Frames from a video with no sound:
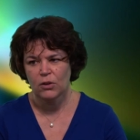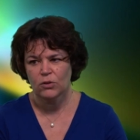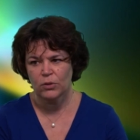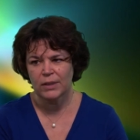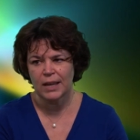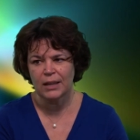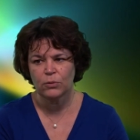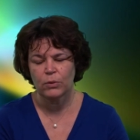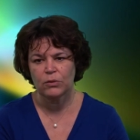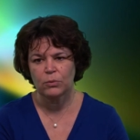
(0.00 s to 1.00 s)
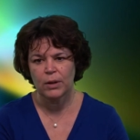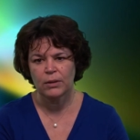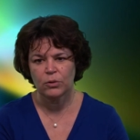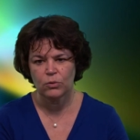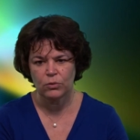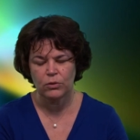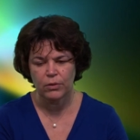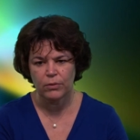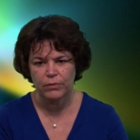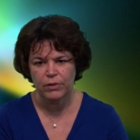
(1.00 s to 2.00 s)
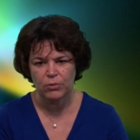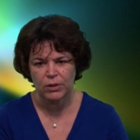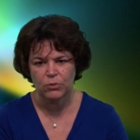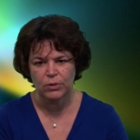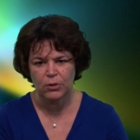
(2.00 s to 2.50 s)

So that was one good, very good